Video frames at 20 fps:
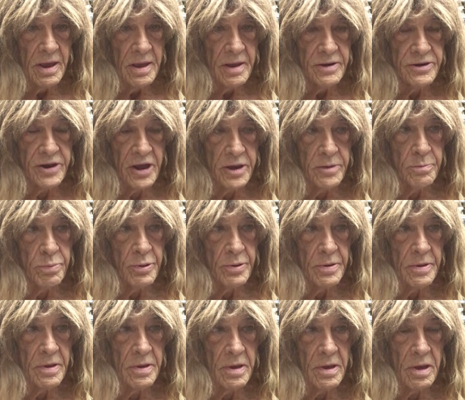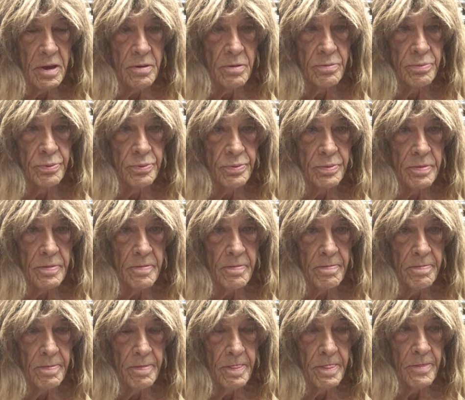type of
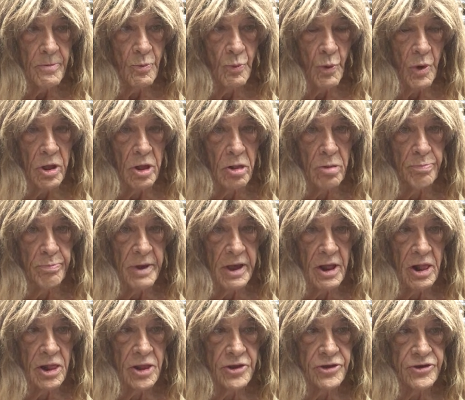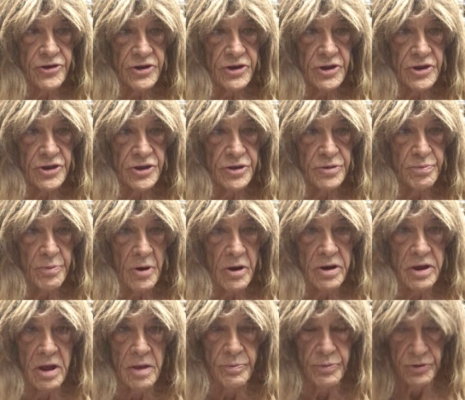well-balanced spark
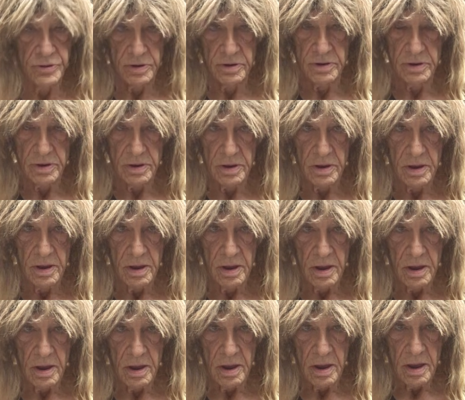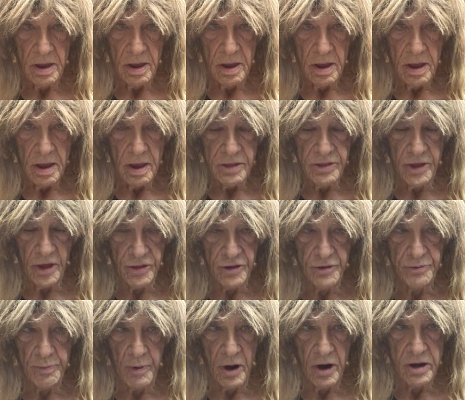gaps. The other
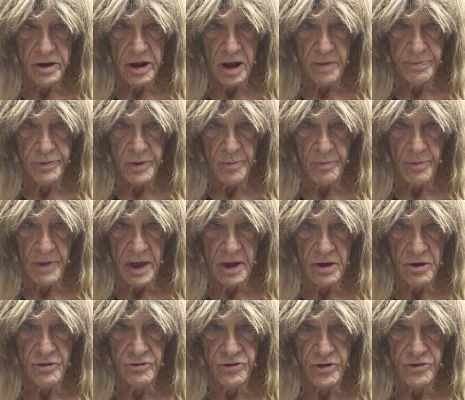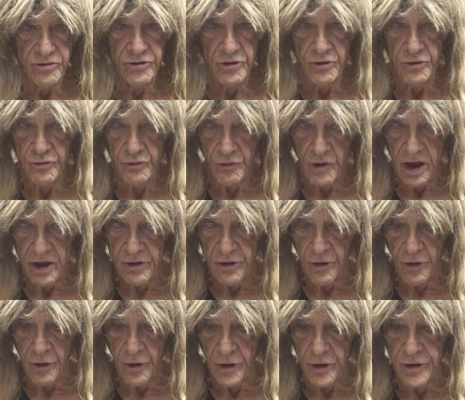spark gap that matters is your direct
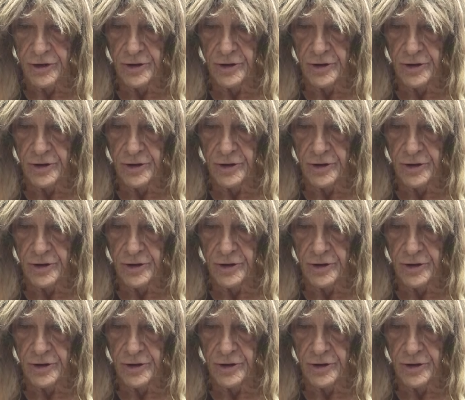current.